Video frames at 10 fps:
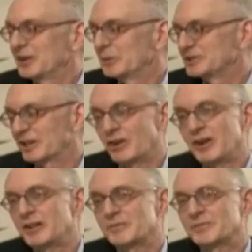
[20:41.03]
which are
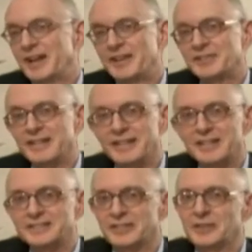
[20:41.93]
all fascinating
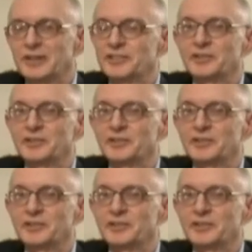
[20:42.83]
because they're great